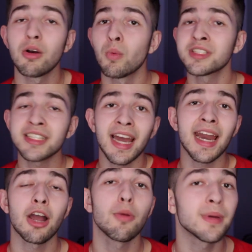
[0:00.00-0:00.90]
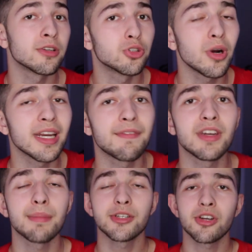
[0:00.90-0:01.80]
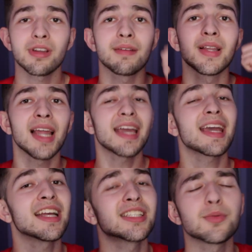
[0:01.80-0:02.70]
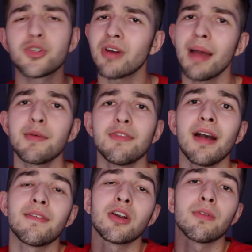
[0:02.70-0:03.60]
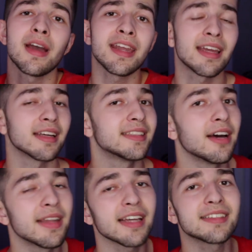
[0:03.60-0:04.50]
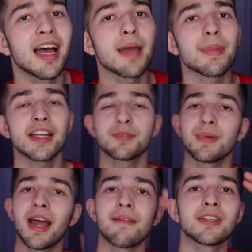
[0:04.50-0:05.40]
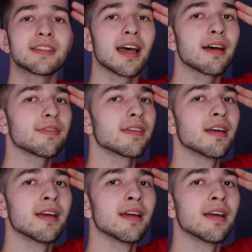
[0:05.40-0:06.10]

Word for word: And once again, I hope you enjoyed. And if you did, be sure to leave a like and subscribe if you haven't already. And until next time, it's been Ivan Steph.